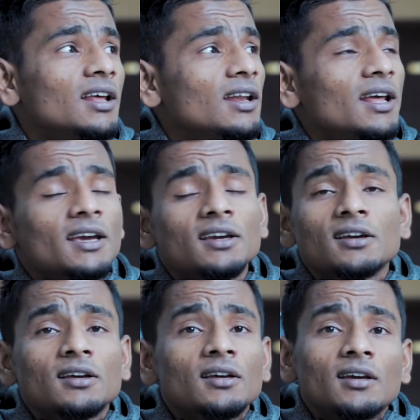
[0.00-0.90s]
like
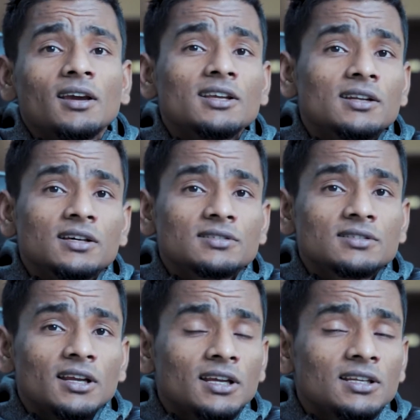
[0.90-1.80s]
in a
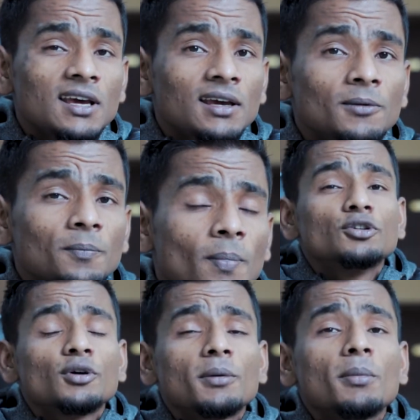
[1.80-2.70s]
sunny day,
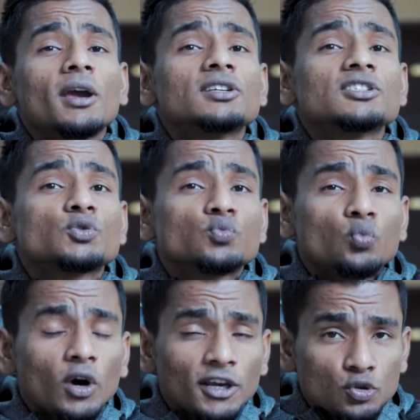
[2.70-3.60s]
your image is
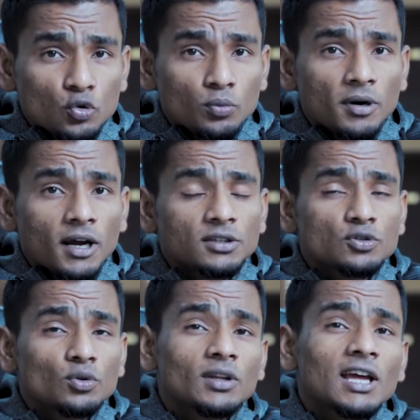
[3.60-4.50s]
way too bright,
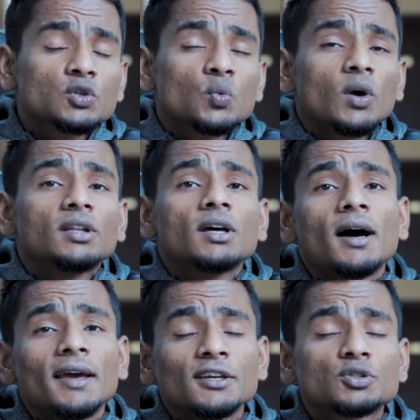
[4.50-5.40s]
so that's when the
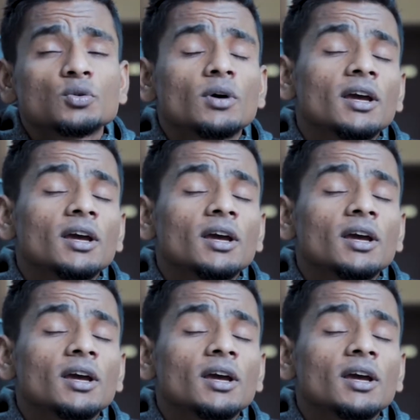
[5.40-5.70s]
ISO